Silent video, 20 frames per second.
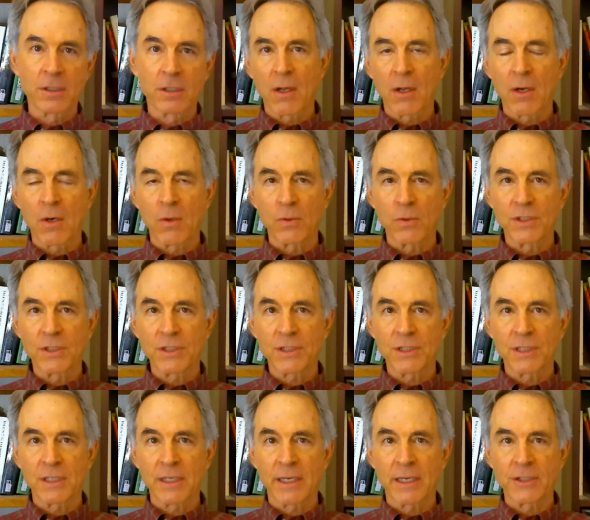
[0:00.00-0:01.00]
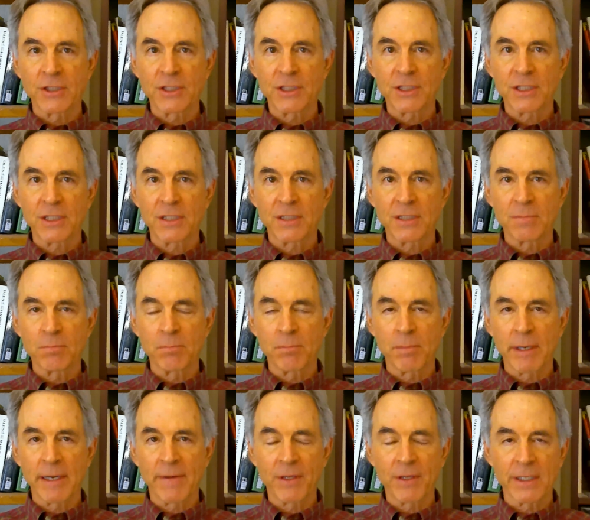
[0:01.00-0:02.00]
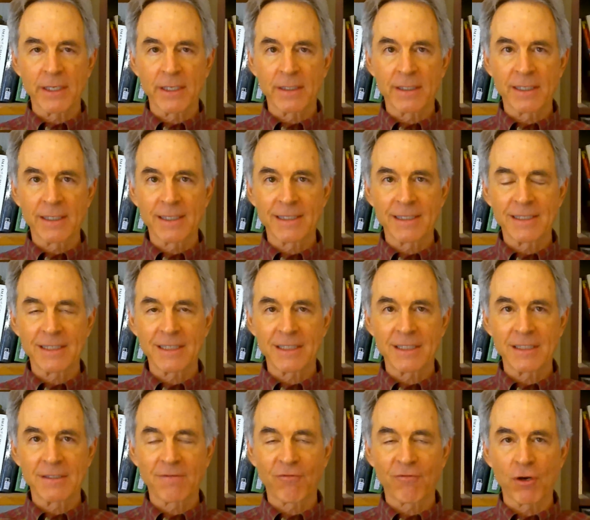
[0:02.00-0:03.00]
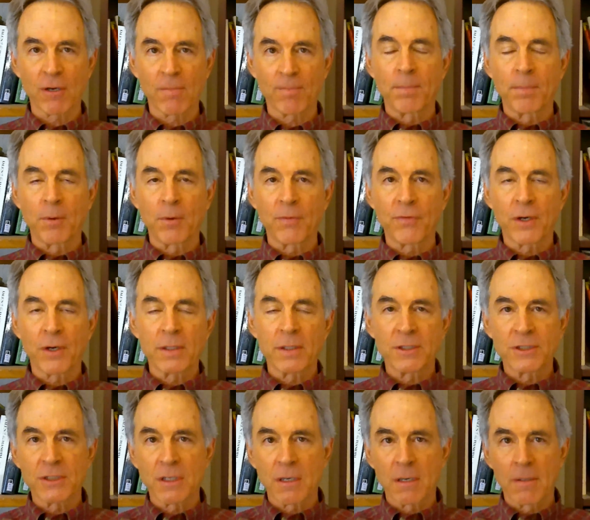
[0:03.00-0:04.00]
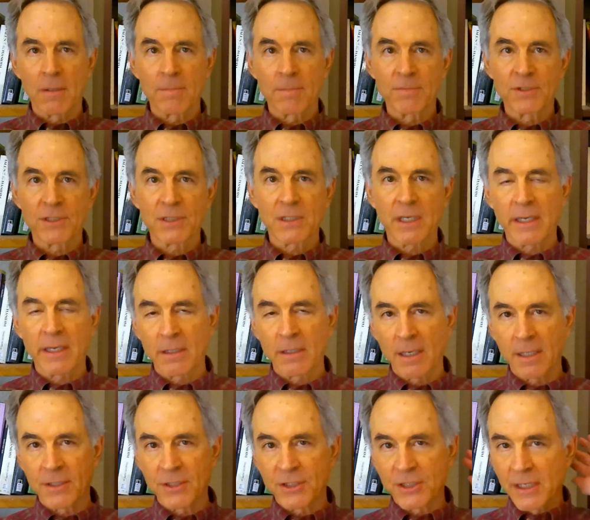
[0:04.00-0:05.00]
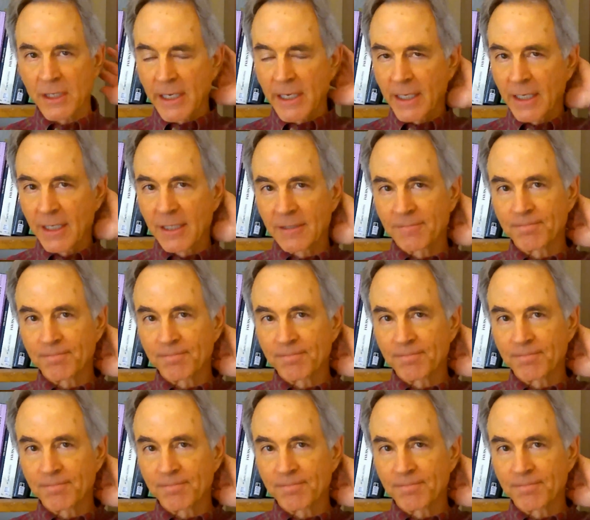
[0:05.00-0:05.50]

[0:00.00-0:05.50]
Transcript: goats that she's made the delicacies from, both on his arms and on his neck.